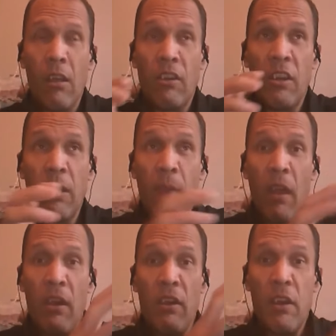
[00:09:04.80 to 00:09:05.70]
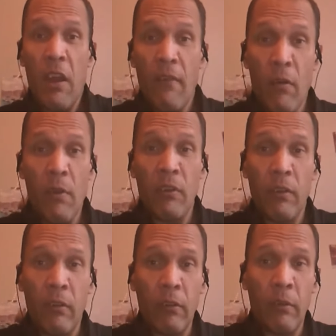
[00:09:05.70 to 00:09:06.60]
a team that never went
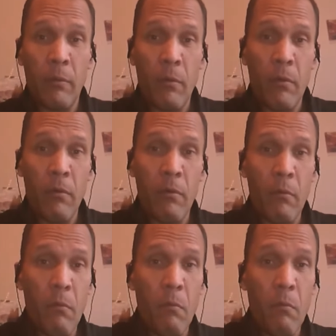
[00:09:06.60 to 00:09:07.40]
to the Super Bowl,